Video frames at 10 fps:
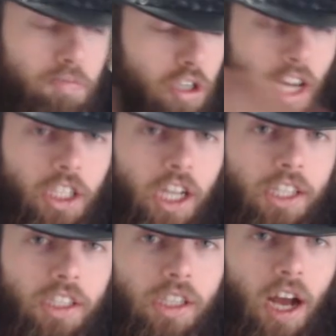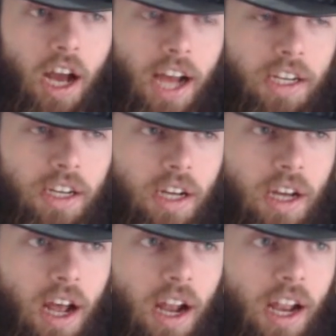just lets uh, Eddie,
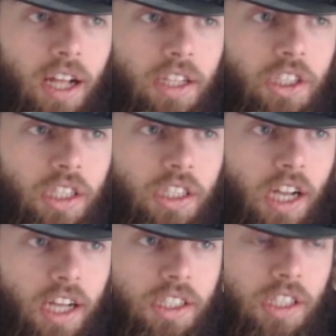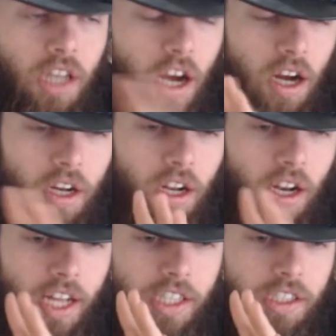let, just lets,
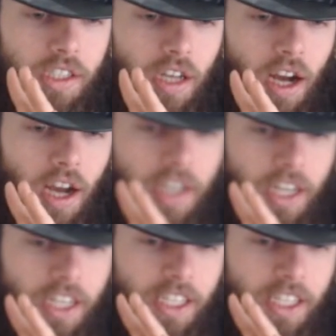lets uh, Clee